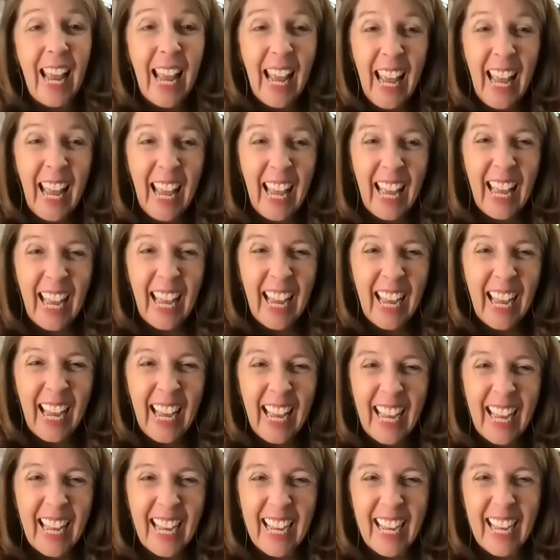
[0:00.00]

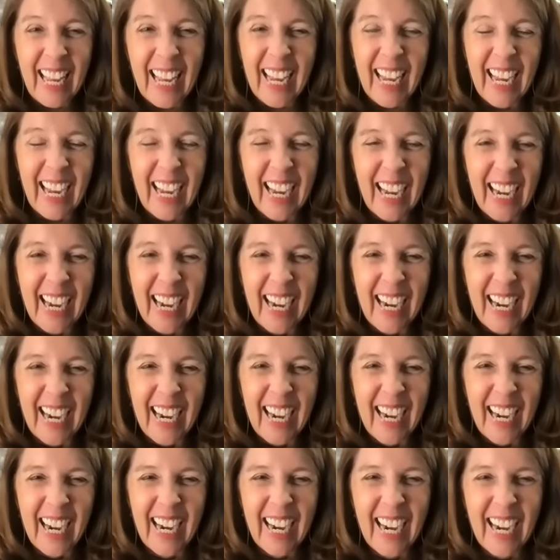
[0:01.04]

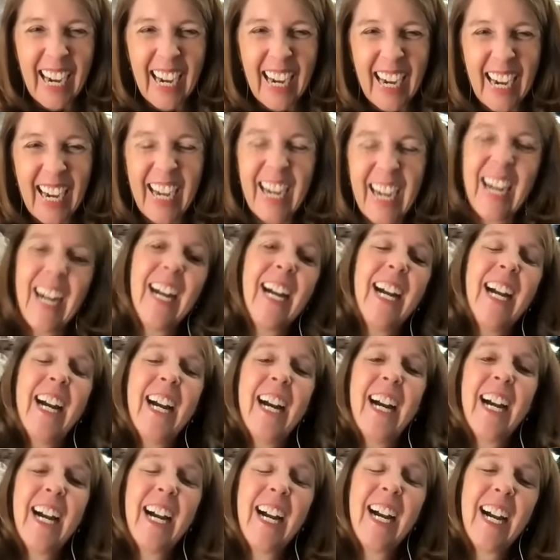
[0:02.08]

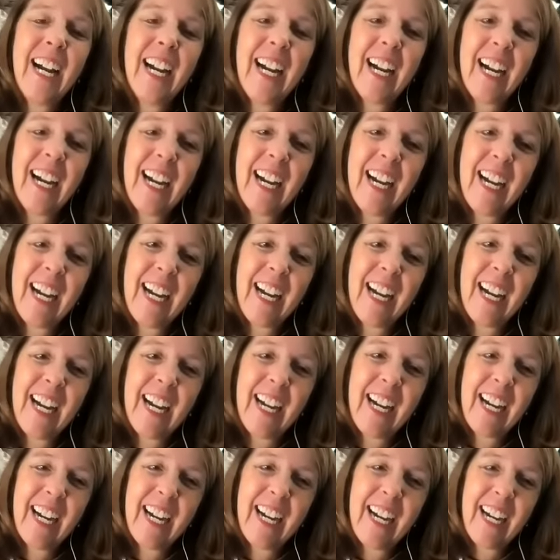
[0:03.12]

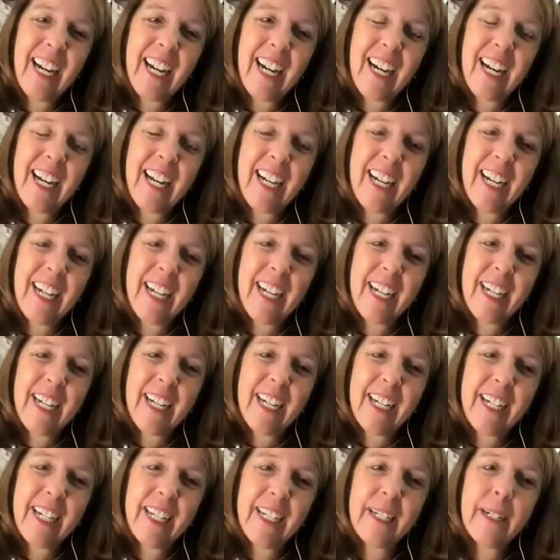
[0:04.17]

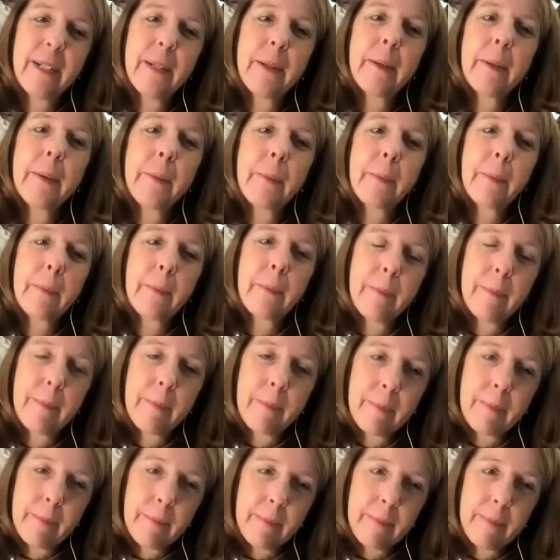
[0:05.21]

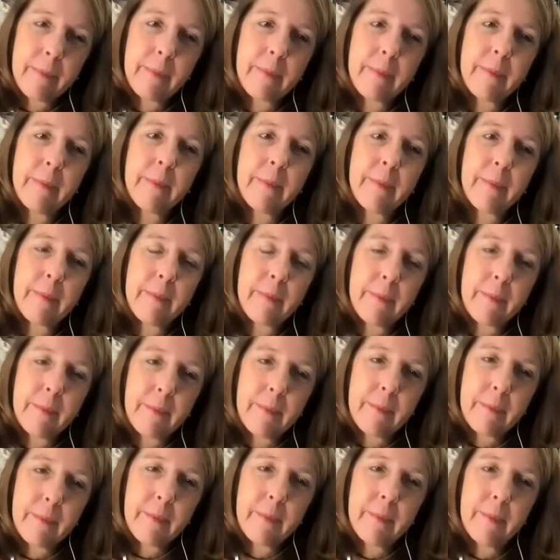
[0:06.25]

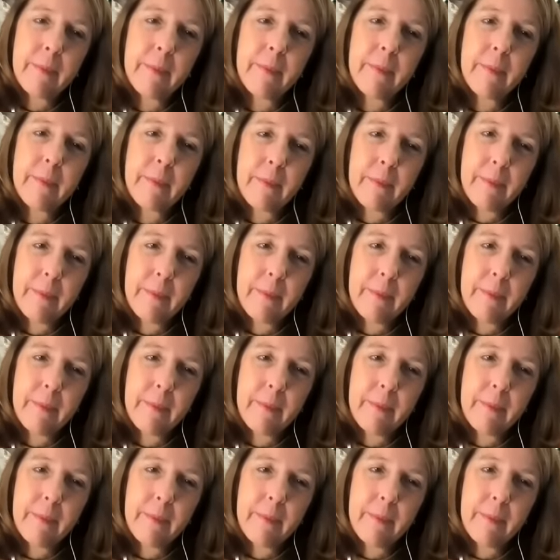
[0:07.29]
The person shown says nothing.